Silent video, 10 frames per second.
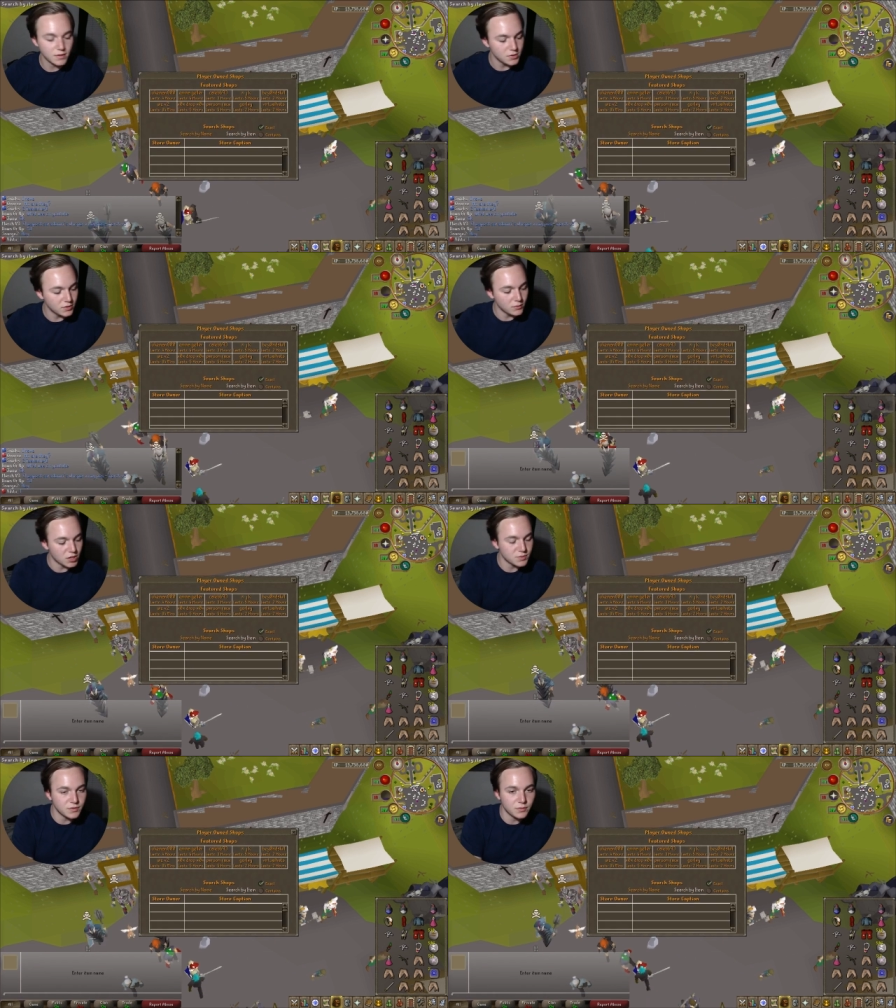You can
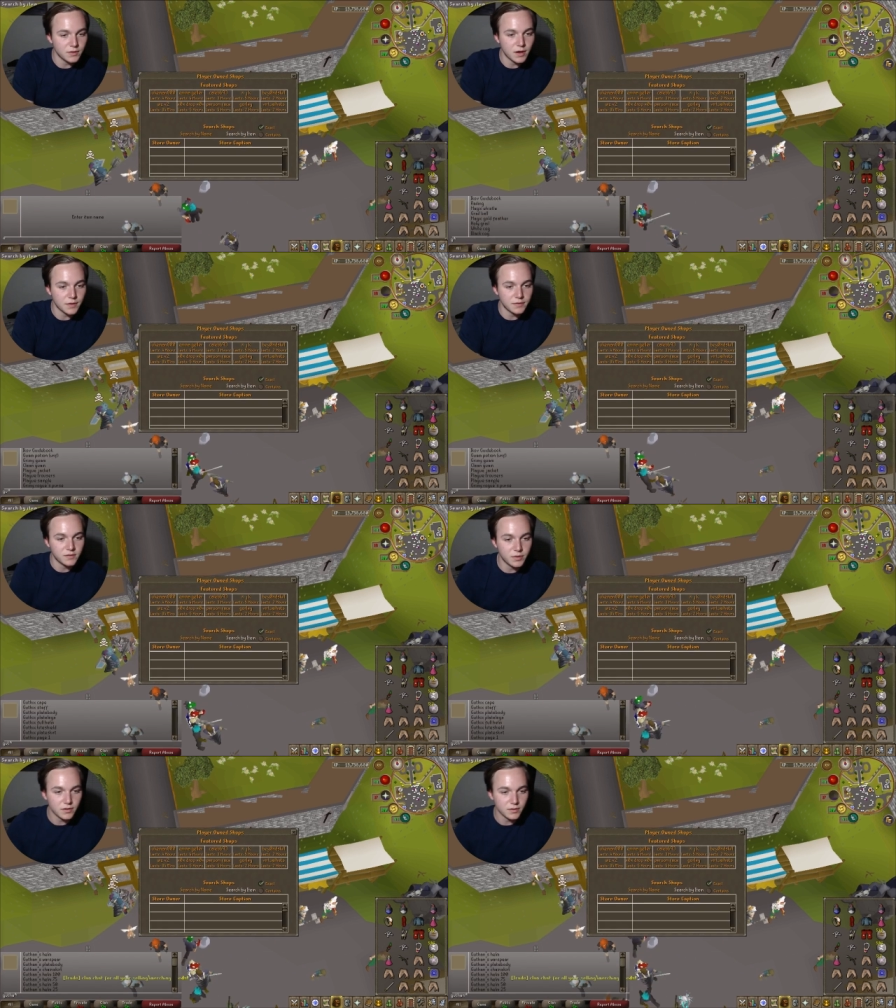watch me doing the Guthan
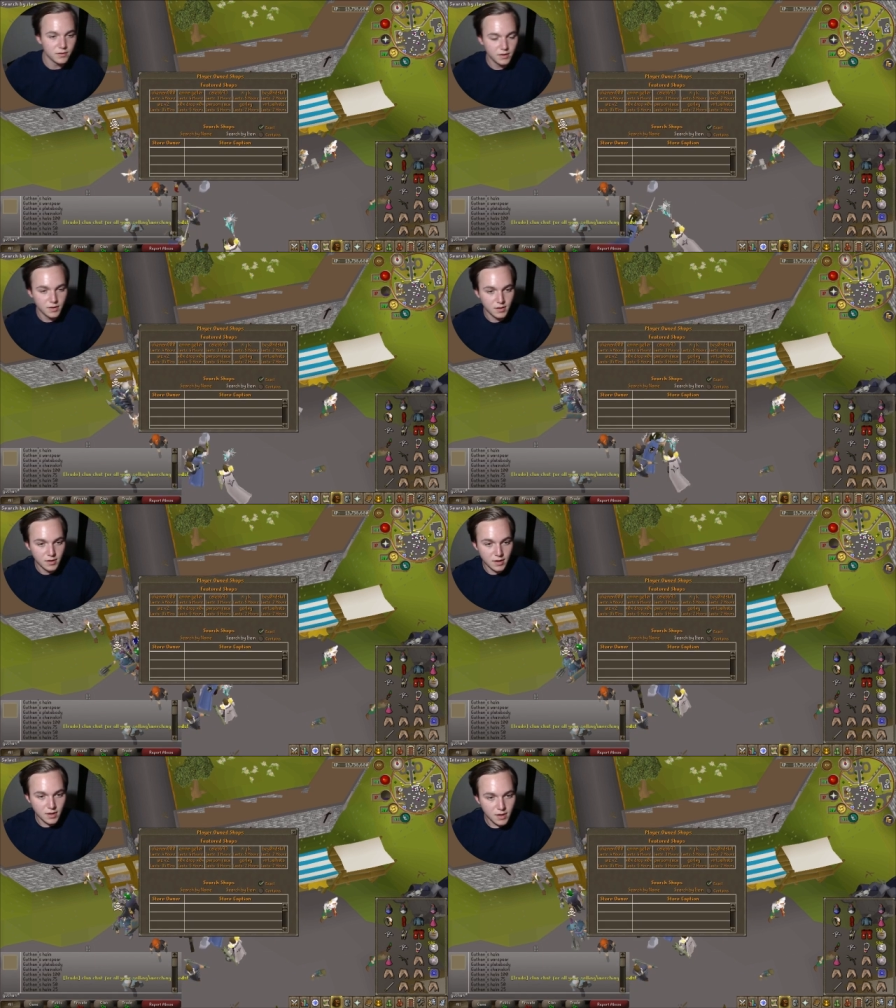spear,
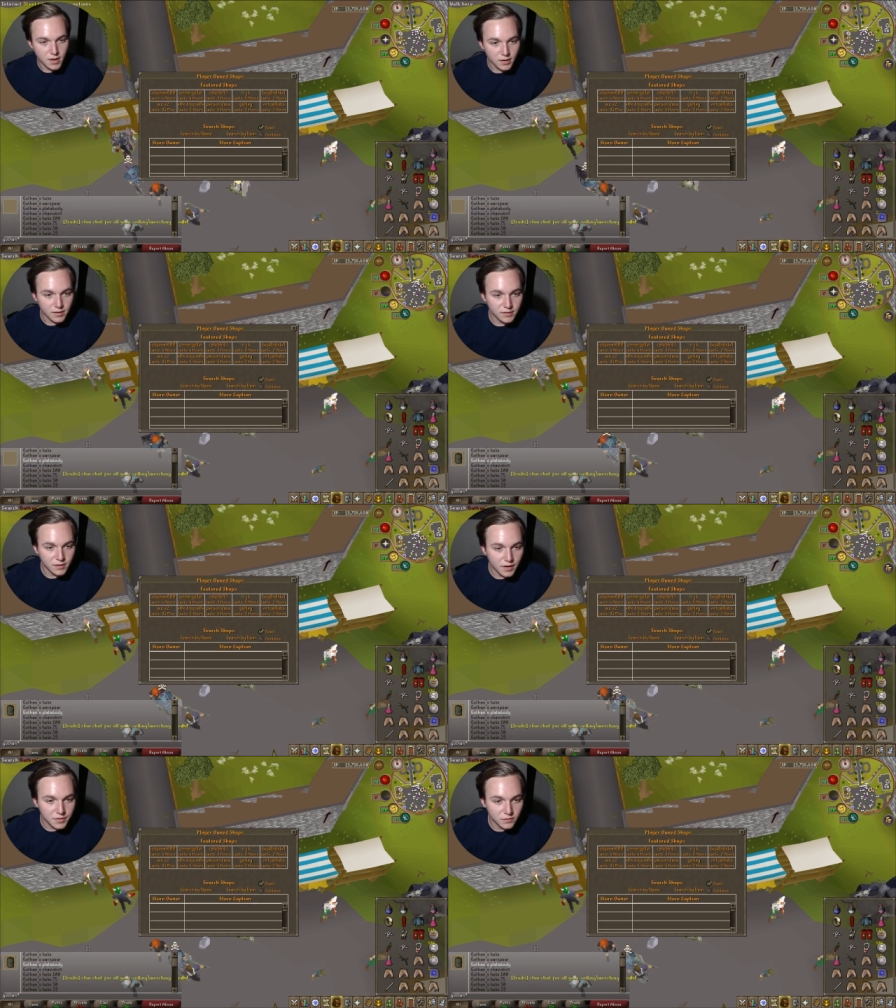because
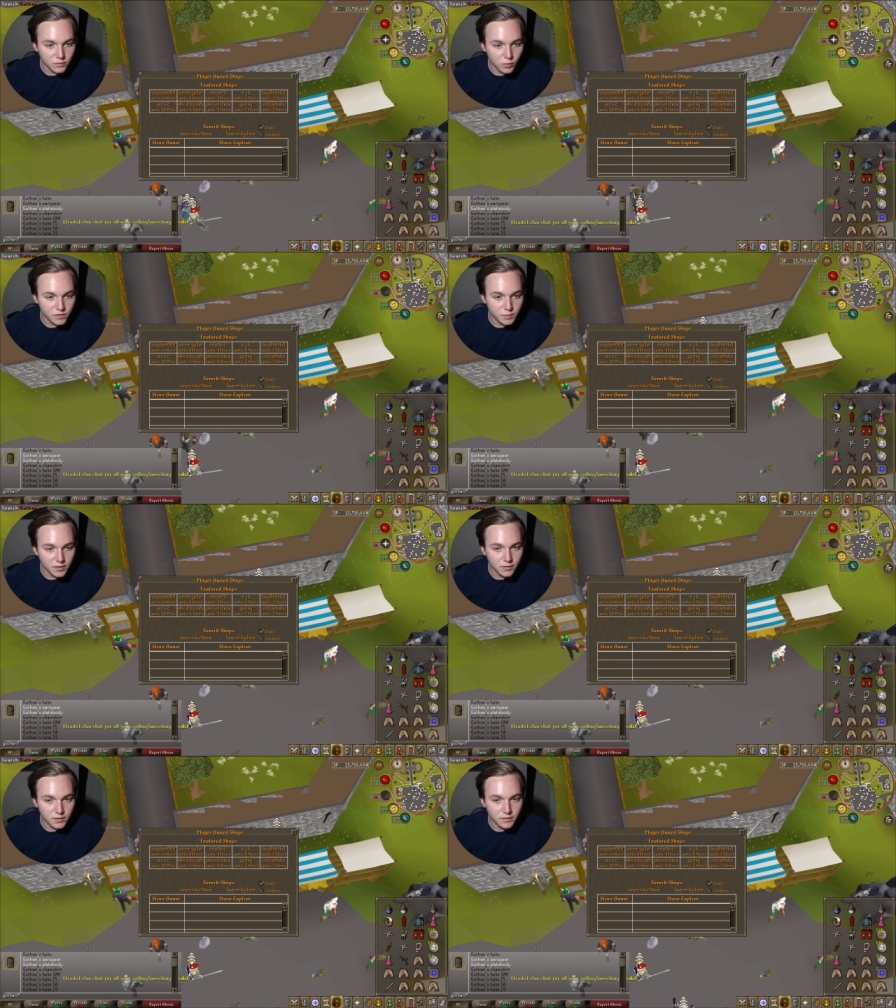the Guthan's war
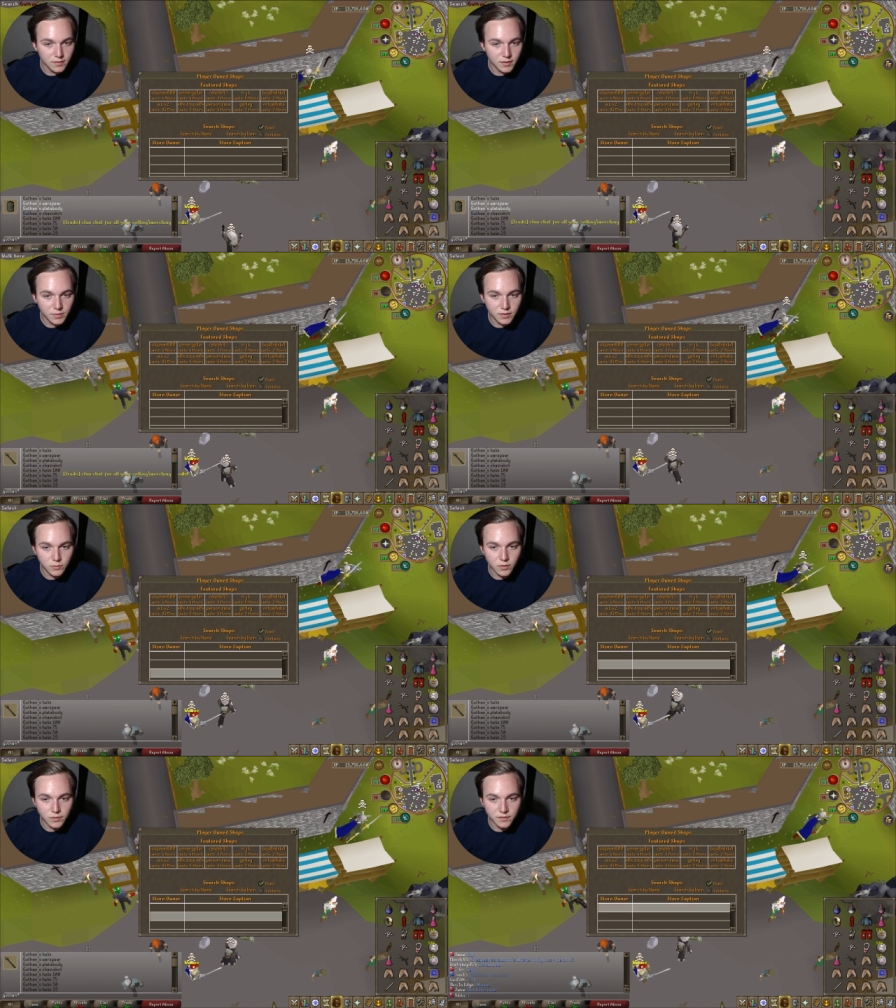spear is gonna be
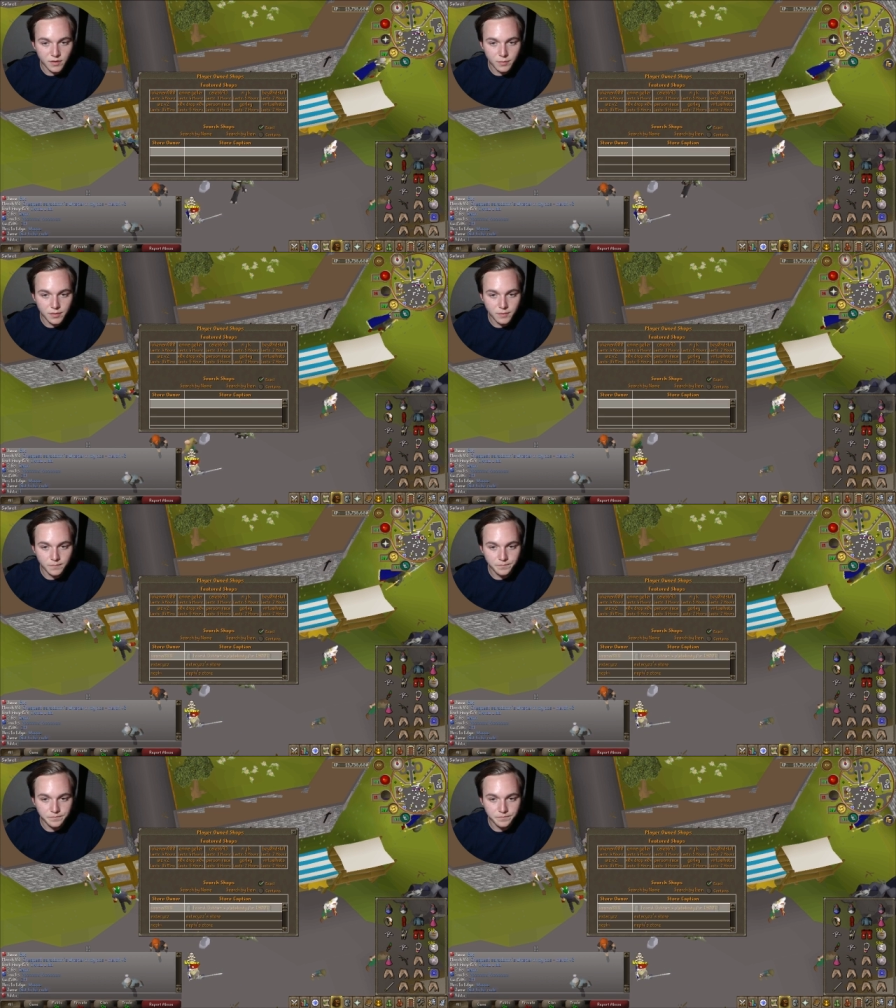worth something.